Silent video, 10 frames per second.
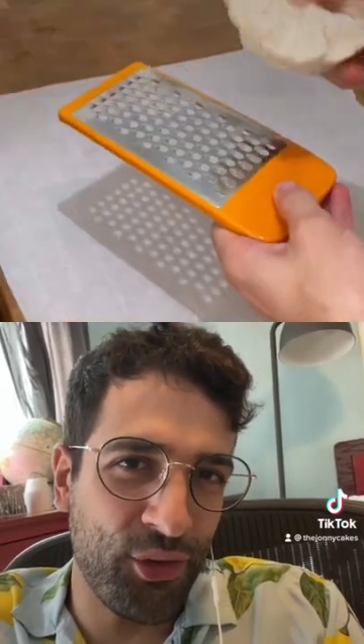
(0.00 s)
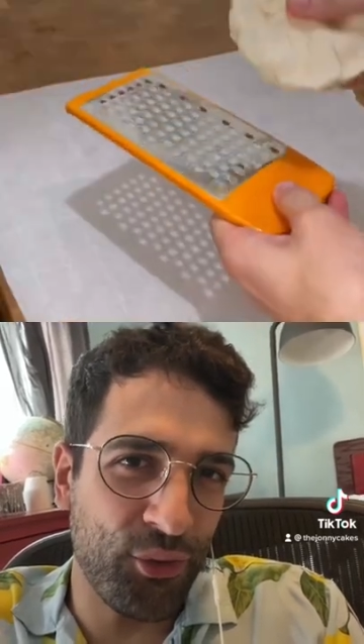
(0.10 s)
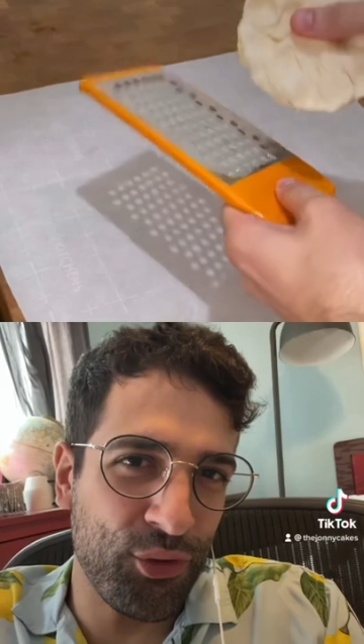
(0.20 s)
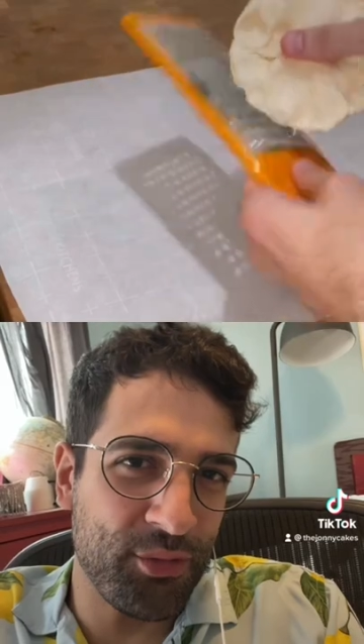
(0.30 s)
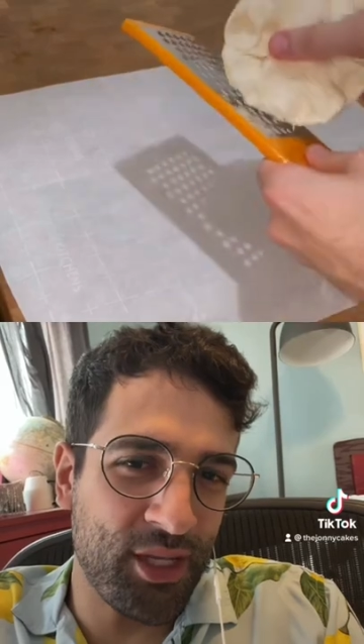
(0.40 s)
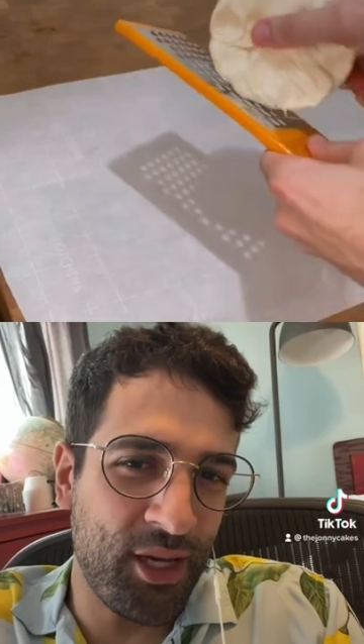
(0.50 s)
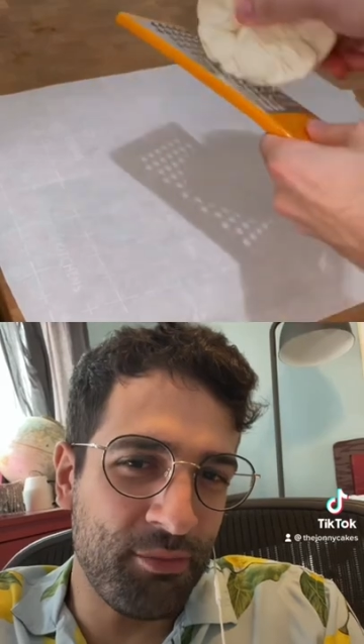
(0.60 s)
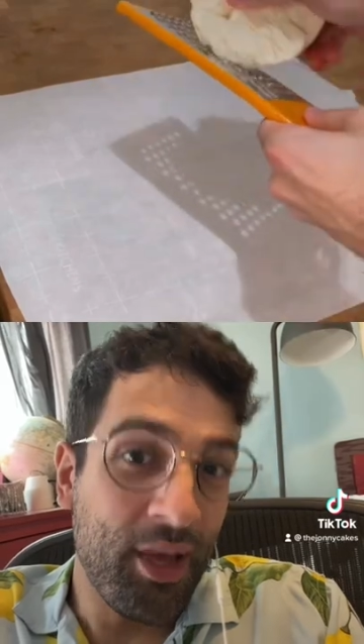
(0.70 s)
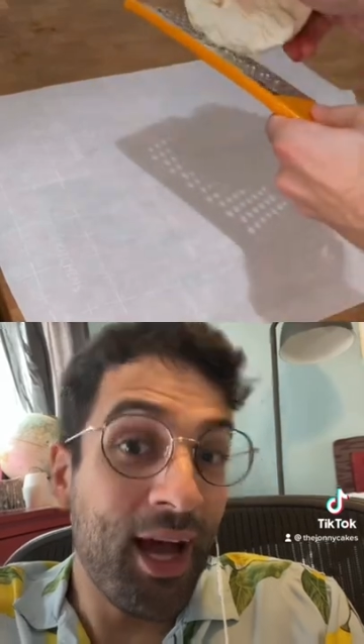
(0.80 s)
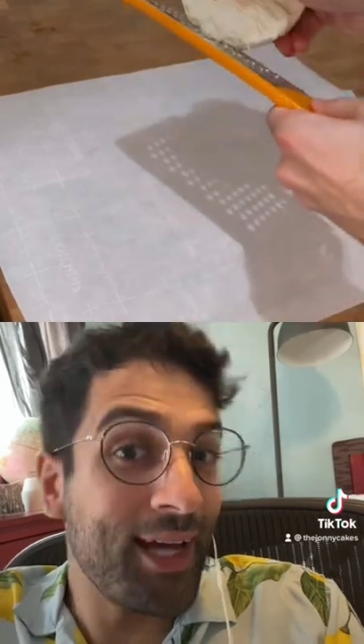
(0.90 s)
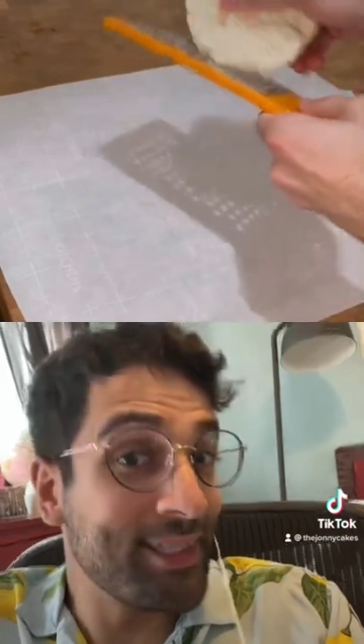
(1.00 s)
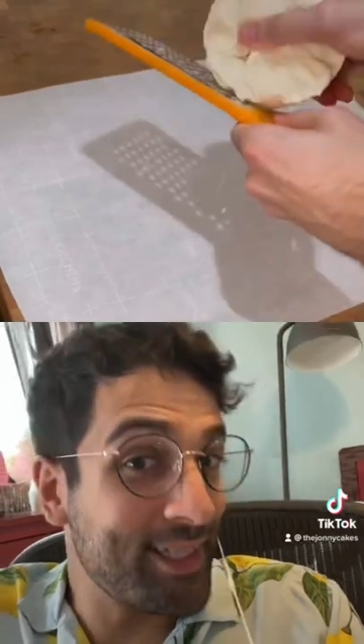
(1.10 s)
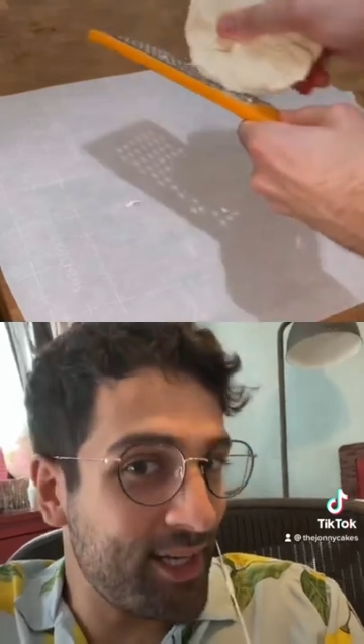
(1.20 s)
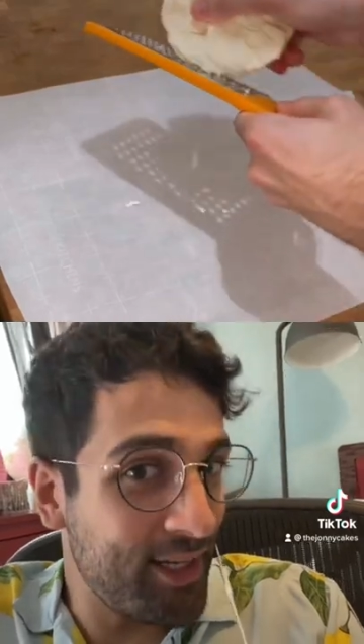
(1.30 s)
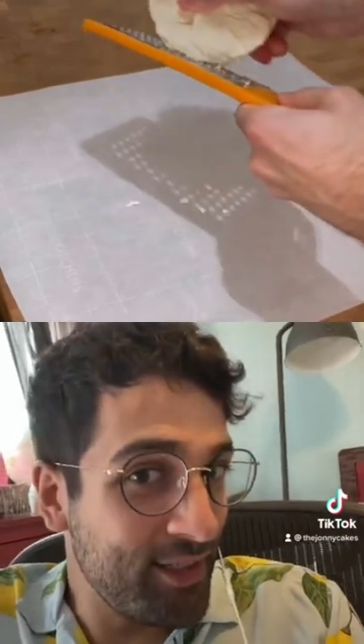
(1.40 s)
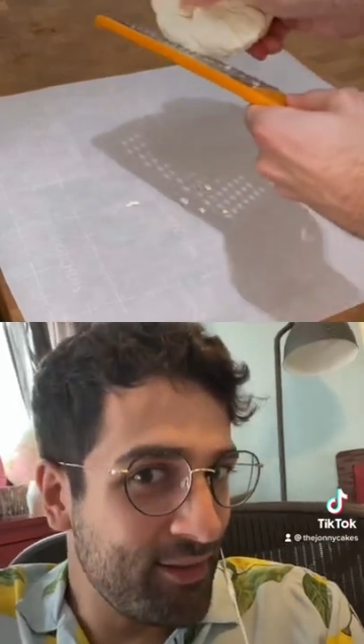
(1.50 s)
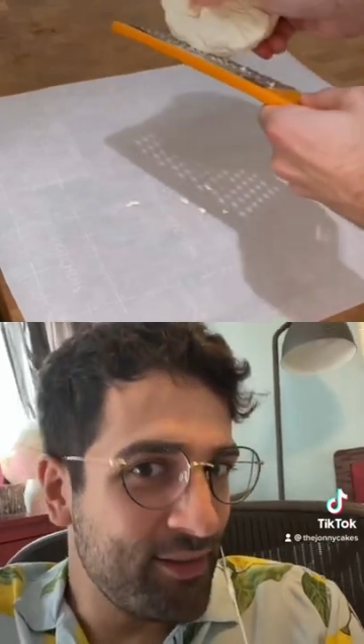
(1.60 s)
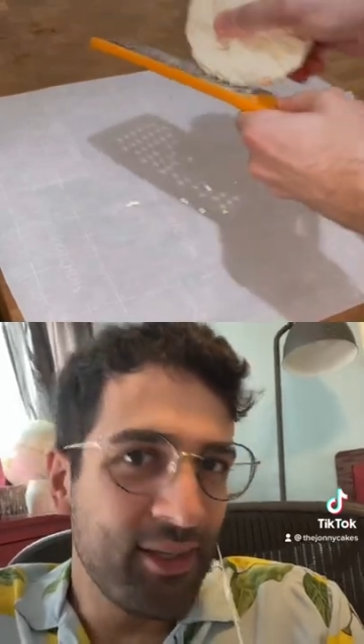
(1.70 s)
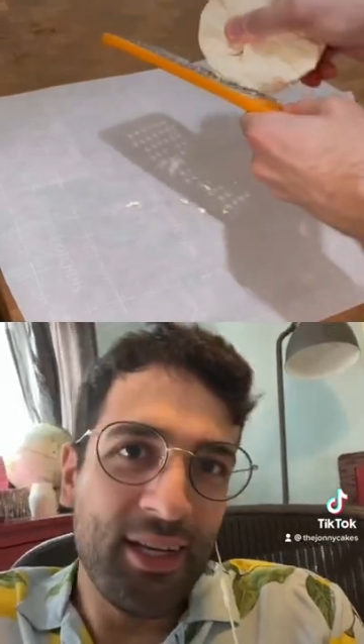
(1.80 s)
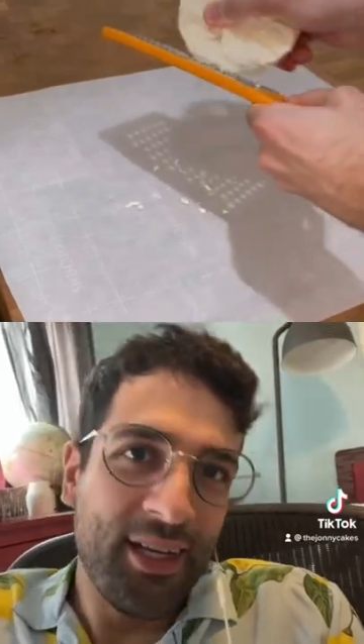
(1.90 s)
the groom's name. I didn't.
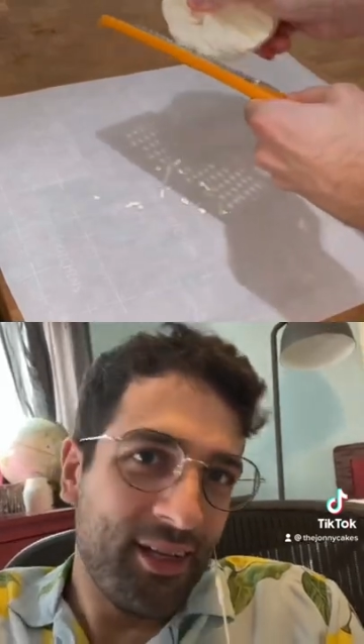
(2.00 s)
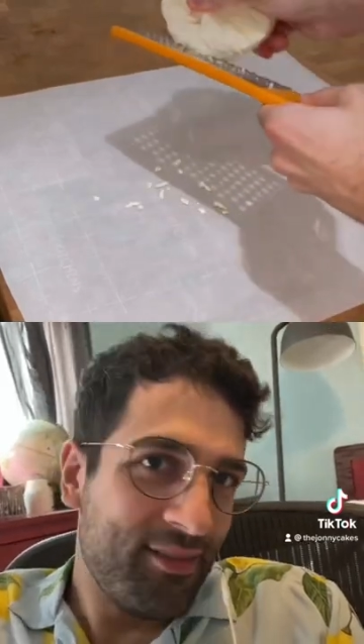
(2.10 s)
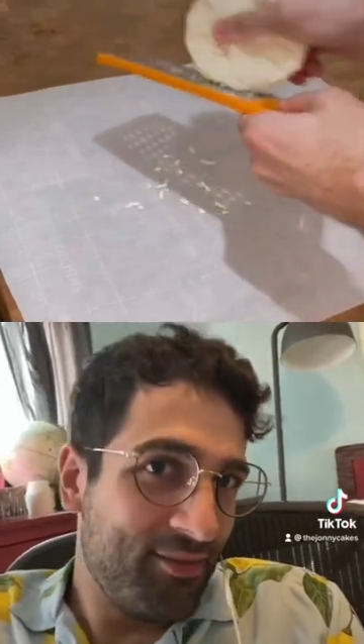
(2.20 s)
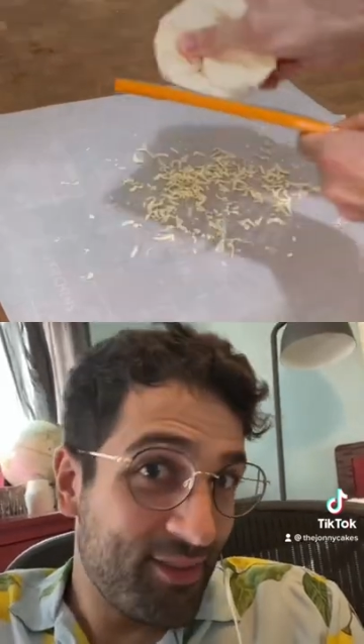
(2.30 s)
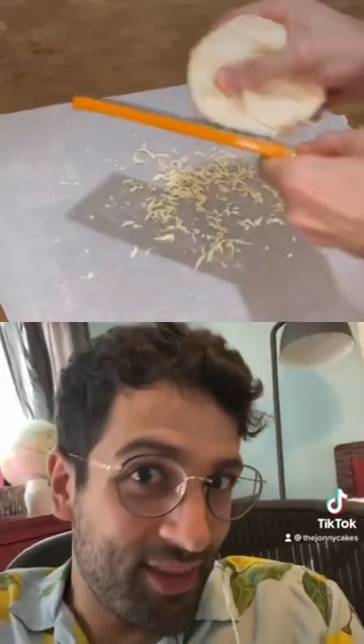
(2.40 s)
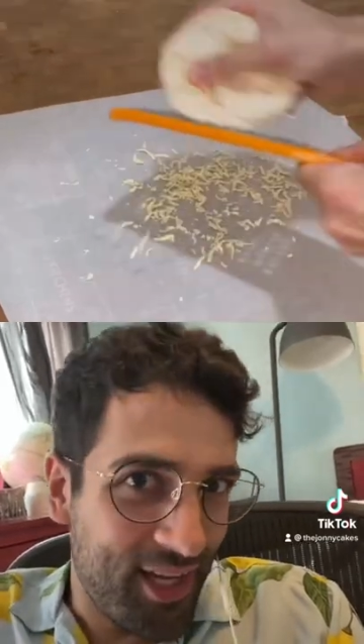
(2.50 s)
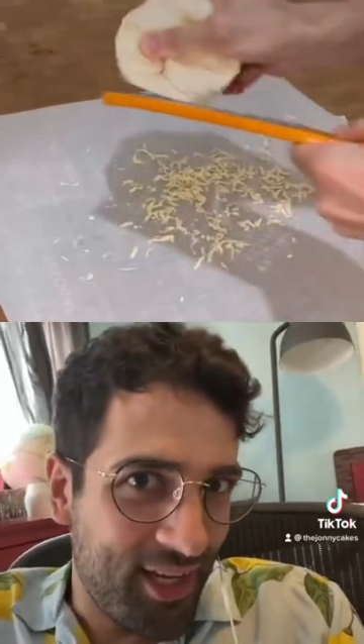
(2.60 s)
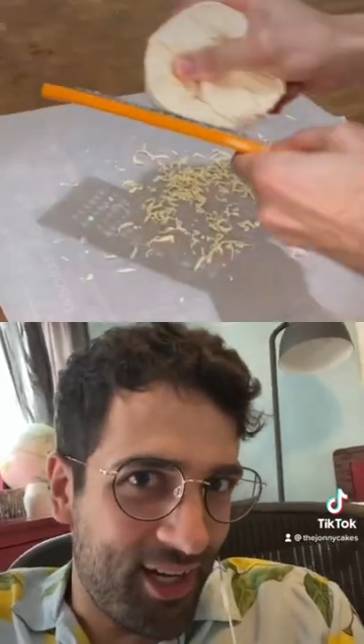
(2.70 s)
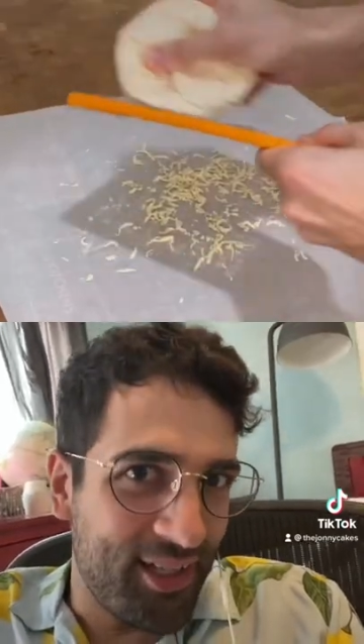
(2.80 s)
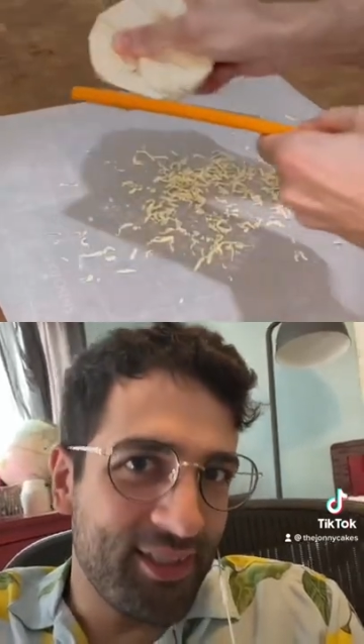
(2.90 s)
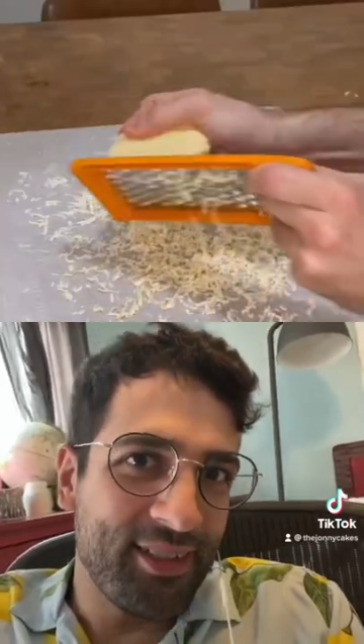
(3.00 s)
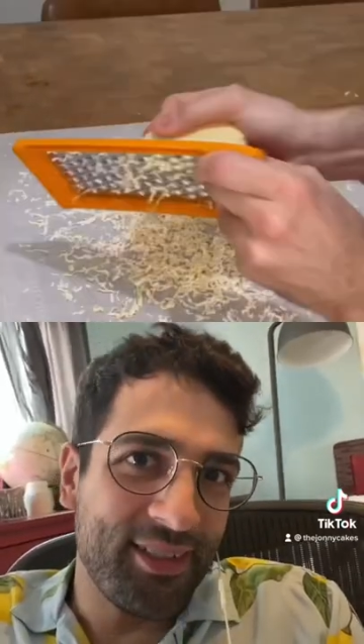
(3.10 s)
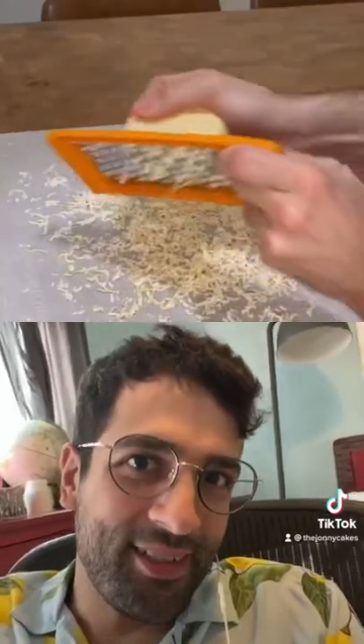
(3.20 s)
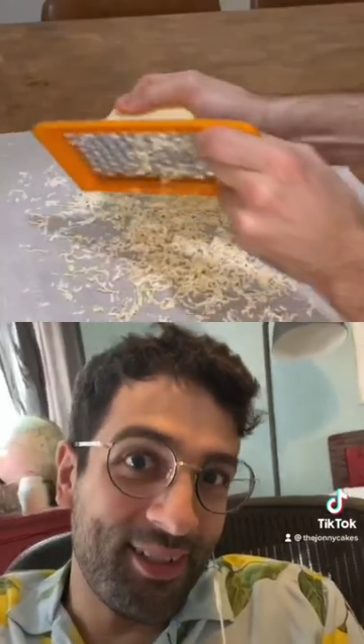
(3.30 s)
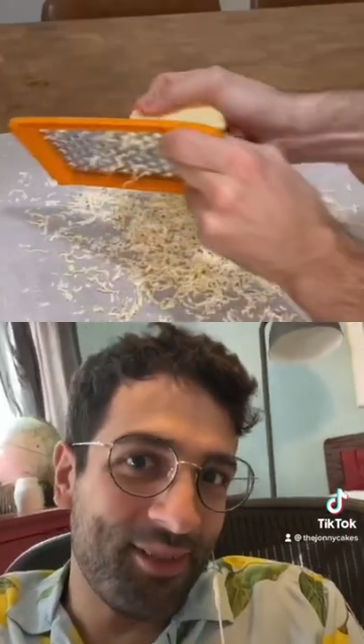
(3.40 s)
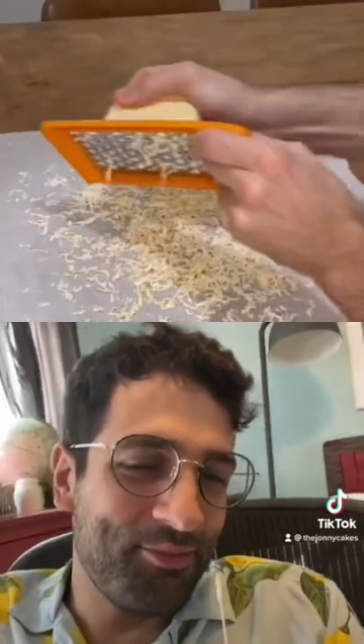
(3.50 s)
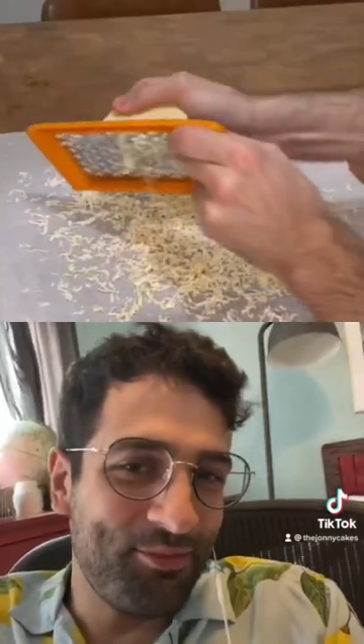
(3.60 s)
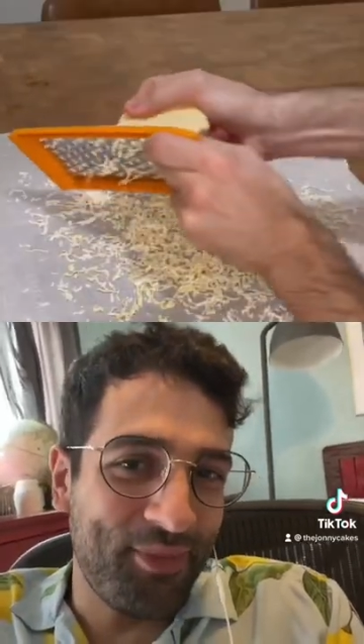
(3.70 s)
Thank God. Um,